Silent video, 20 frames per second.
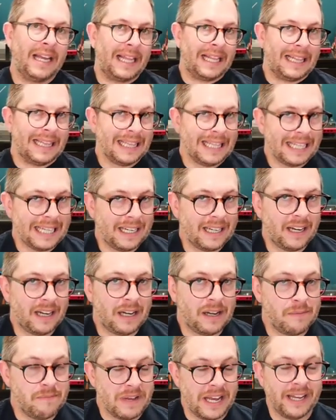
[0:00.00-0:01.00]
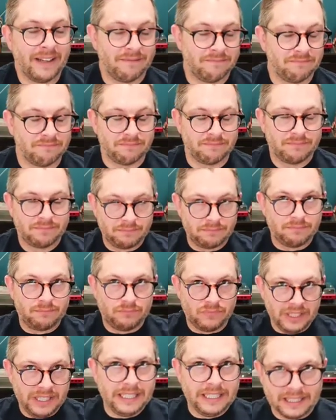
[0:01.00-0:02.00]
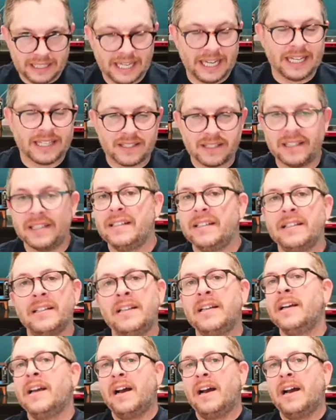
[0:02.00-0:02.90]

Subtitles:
Well, and really lastly,